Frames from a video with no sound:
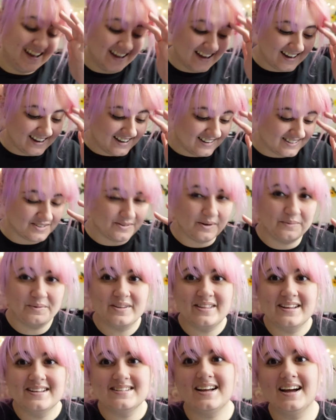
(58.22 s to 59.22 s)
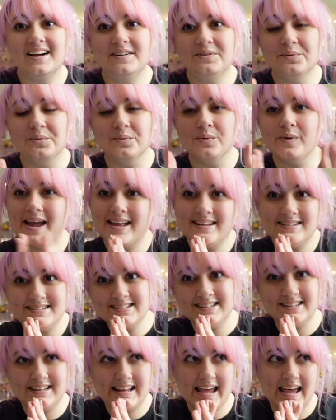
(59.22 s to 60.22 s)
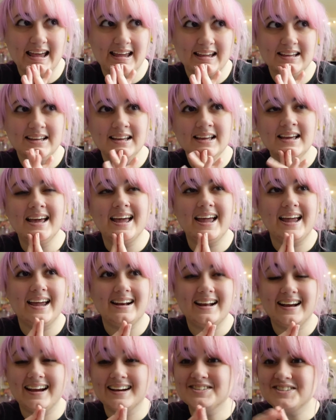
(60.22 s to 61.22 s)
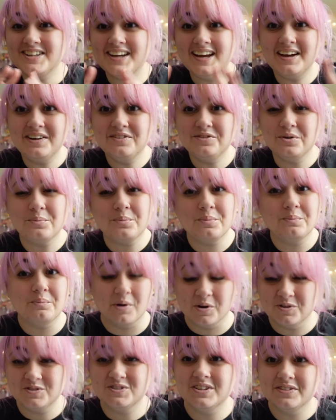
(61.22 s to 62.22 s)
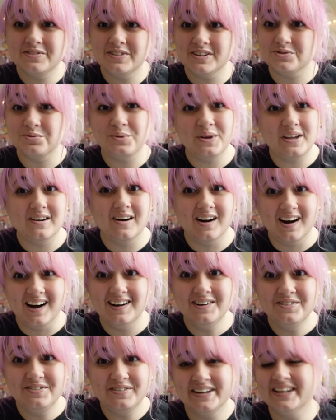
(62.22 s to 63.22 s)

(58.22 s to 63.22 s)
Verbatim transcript: Uh, so my birthday's on Wednesday, and I actually have most of this week off.